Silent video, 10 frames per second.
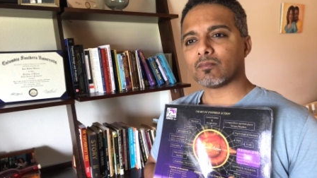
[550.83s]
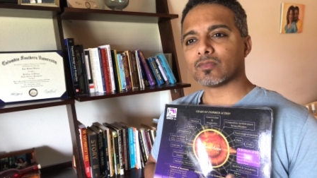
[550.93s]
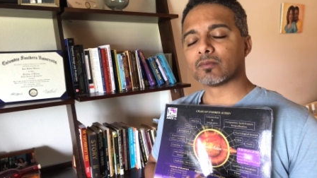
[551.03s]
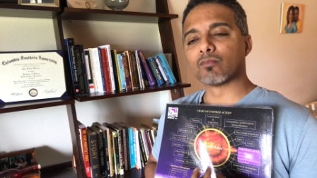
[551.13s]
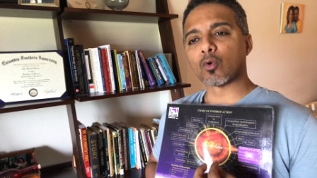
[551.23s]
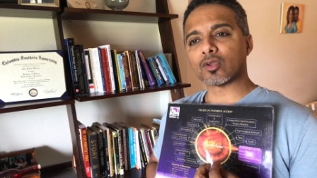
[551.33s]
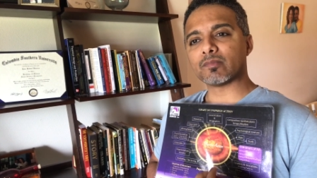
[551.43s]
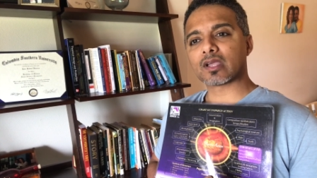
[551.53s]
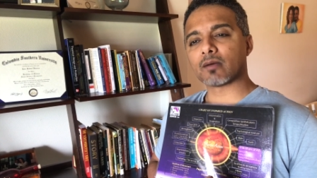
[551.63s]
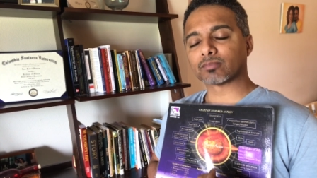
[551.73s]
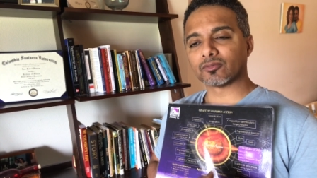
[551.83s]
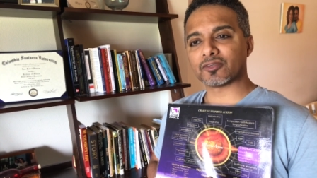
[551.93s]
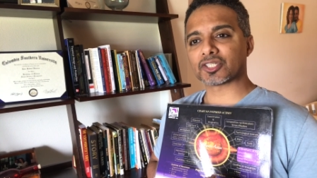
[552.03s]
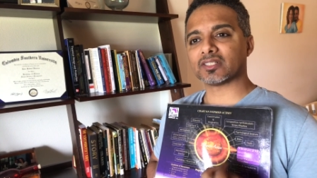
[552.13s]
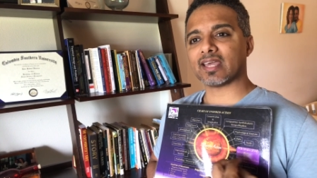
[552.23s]
The more you become
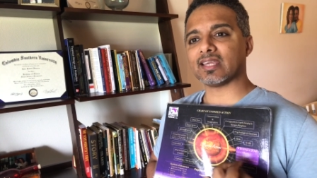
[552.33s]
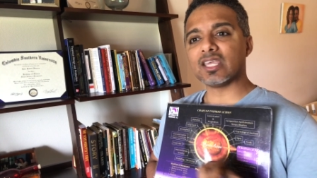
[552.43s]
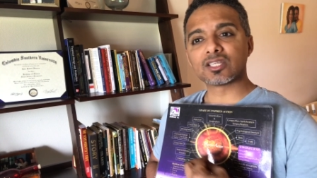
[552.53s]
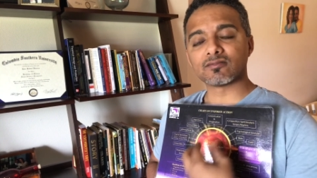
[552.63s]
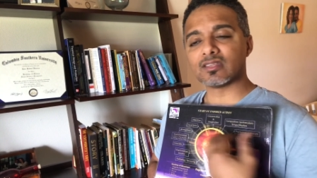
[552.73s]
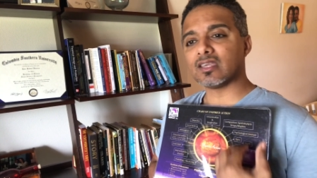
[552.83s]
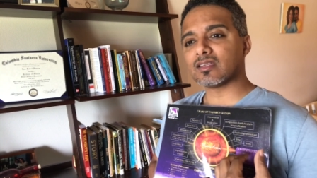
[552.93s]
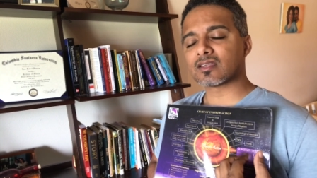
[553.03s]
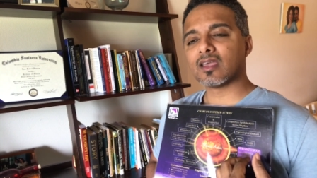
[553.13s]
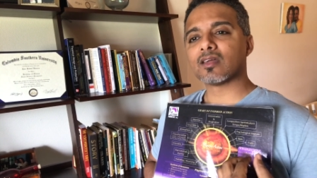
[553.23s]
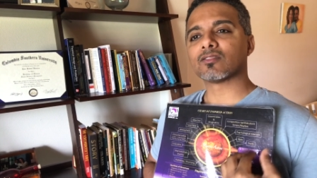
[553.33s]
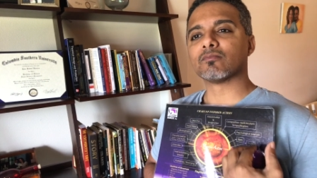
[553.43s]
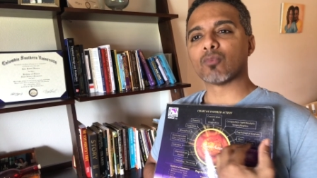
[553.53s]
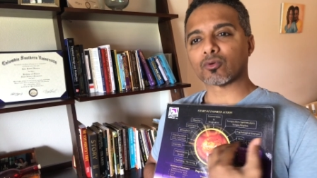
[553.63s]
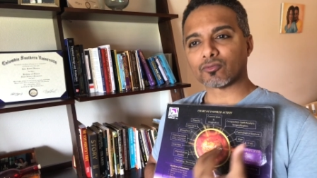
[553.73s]
proficient at each of these, the
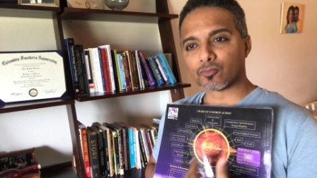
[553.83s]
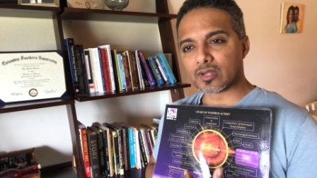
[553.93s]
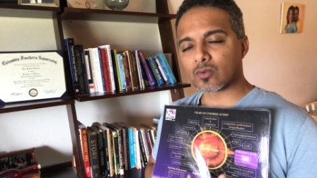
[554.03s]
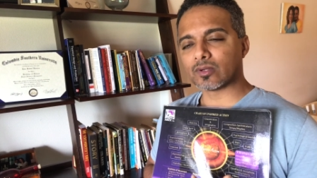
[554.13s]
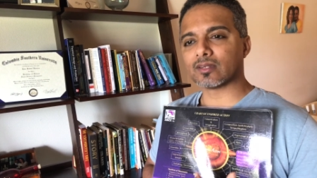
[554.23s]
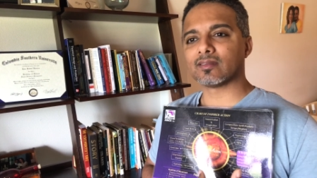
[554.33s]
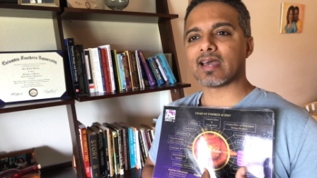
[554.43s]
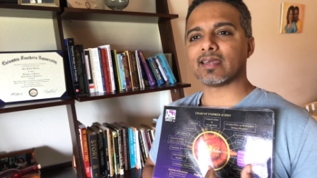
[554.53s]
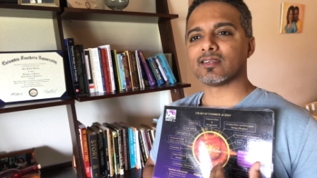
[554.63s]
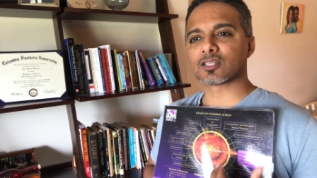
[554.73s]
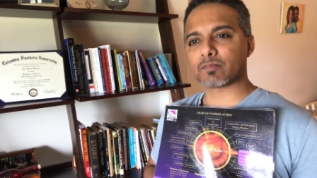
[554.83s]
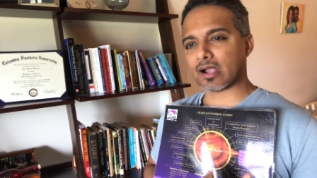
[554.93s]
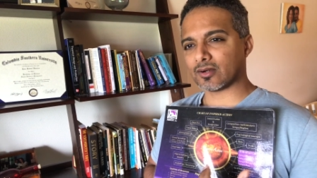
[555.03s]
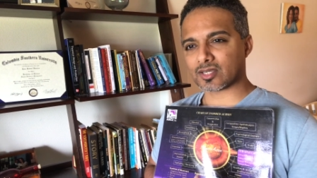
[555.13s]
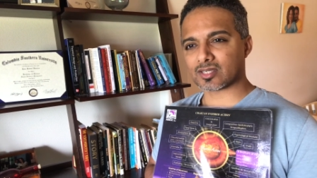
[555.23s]
more frequent that
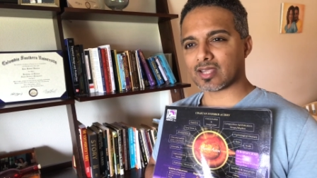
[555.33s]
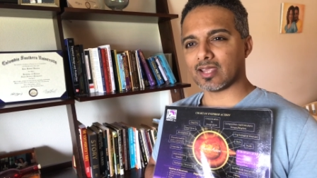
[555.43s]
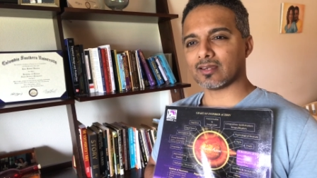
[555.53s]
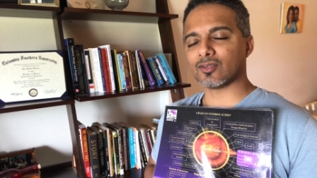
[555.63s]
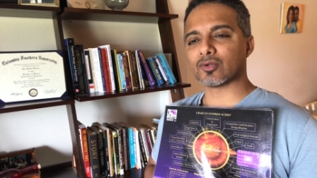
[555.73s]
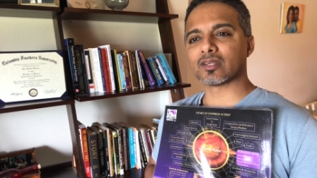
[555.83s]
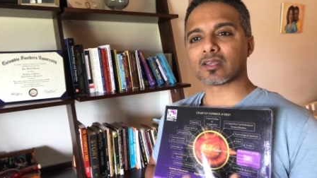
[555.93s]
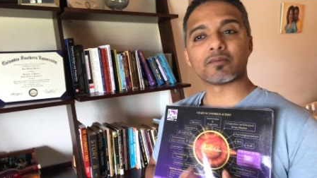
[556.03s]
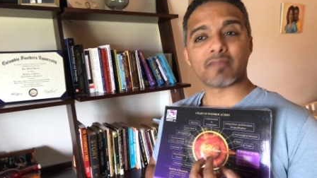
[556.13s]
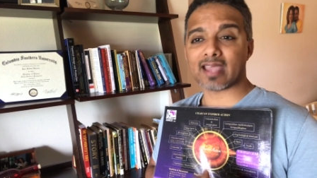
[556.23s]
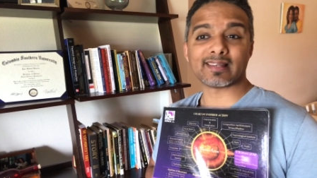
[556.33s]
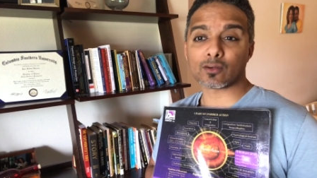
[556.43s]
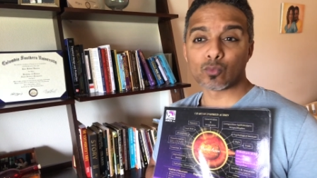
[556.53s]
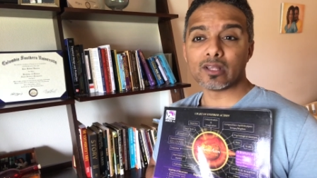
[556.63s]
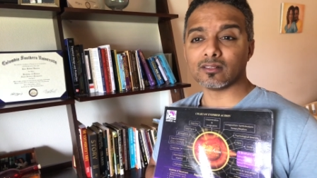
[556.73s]
inspired state you can command
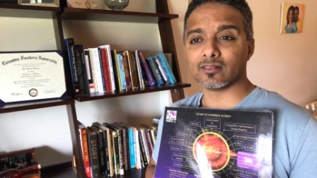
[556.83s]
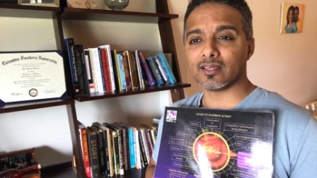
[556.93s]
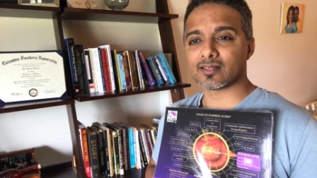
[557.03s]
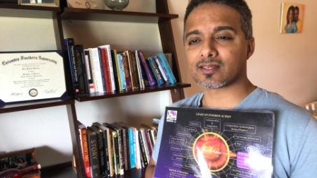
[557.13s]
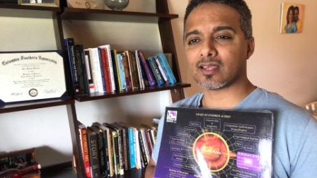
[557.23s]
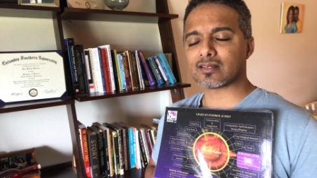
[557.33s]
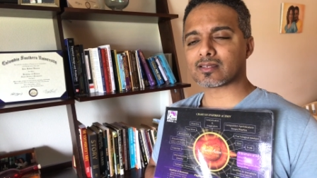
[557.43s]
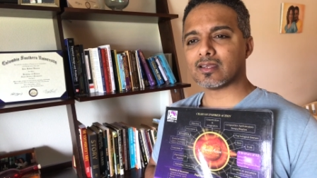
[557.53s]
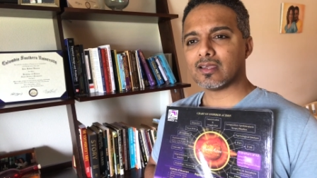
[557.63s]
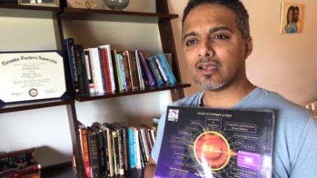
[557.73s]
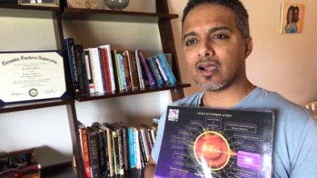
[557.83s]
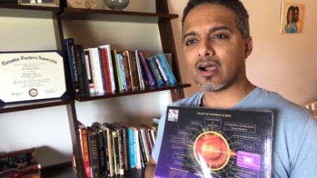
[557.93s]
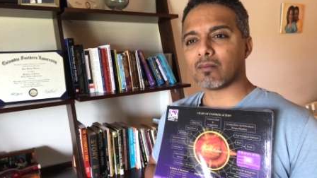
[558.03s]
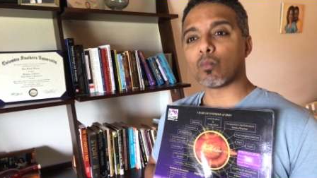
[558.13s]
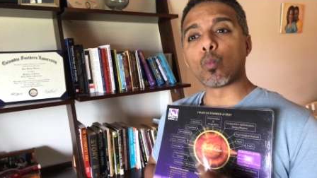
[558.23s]
at will, in a sense.
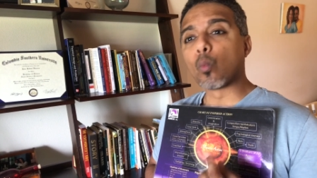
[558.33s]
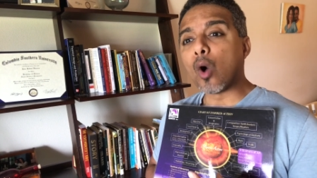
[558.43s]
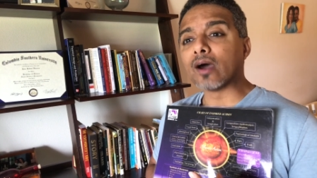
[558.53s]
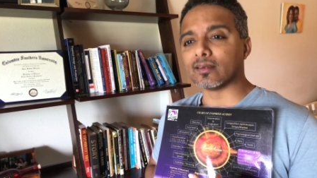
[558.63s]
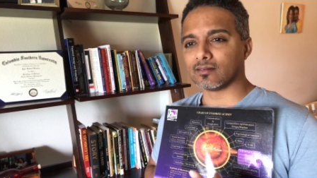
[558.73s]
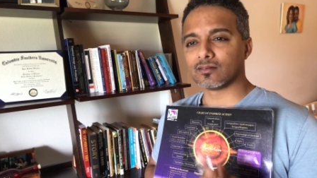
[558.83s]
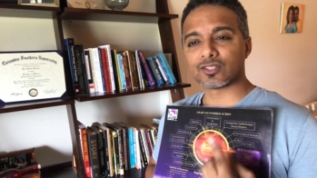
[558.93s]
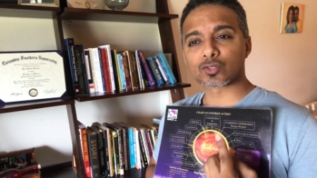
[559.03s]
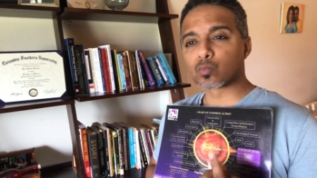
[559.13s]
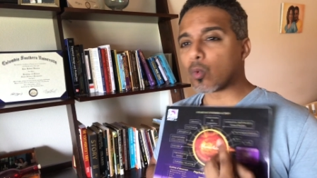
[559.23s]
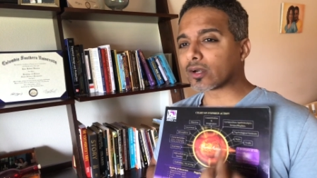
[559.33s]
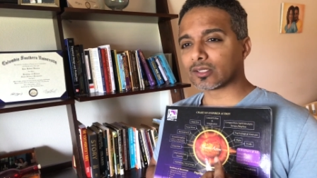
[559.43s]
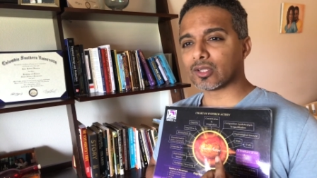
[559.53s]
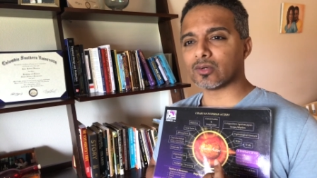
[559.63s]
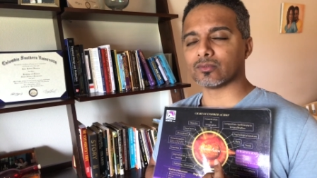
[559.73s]
Just one
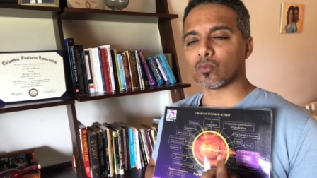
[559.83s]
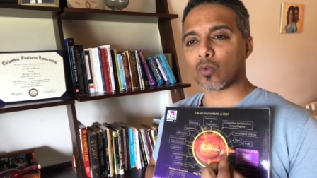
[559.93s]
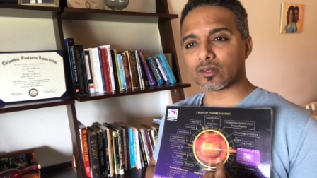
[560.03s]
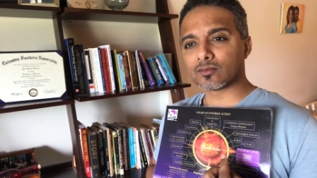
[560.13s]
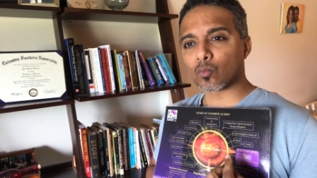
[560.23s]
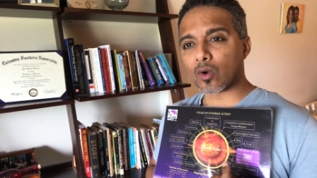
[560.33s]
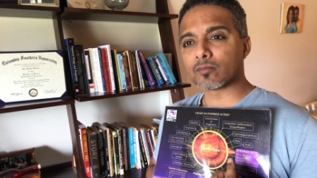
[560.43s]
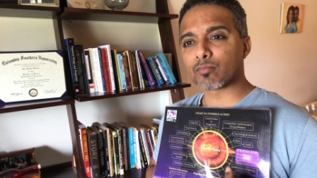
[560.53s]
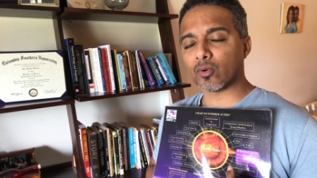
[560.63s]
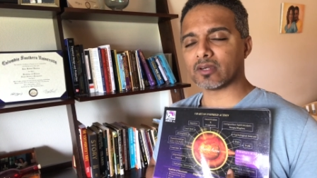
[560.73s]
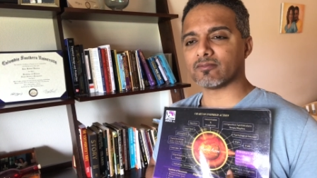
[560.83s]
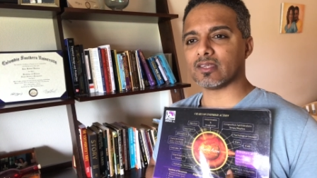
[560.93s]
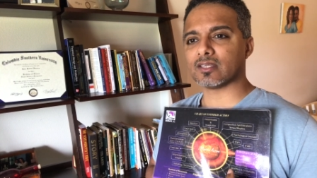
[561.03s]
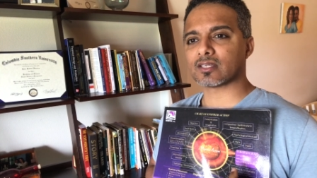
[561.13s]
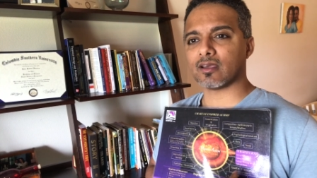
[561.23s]
alone, one point of
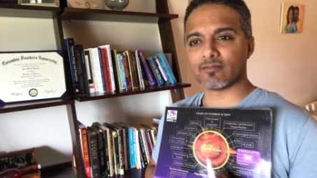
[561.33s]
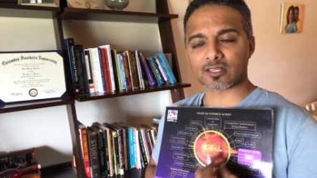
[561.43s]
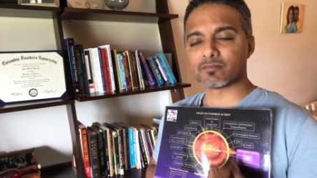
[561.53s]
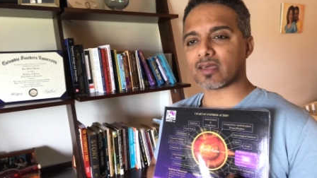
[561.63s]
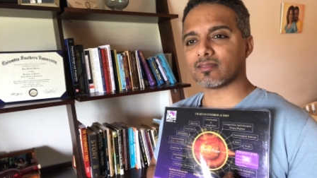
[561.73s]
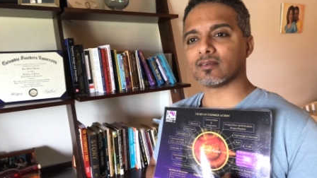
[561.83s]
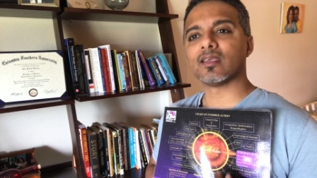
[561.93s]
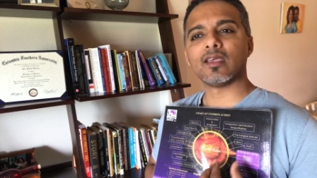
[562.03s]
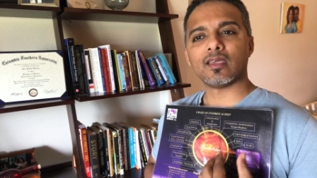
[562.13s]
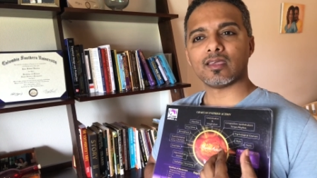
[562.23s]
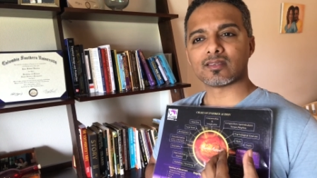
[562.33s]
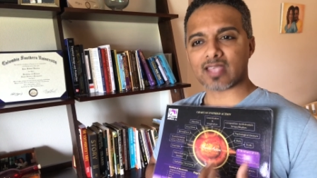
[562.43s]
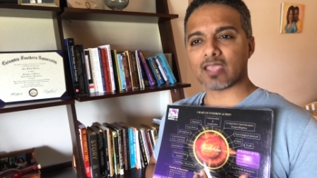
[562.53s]
this method is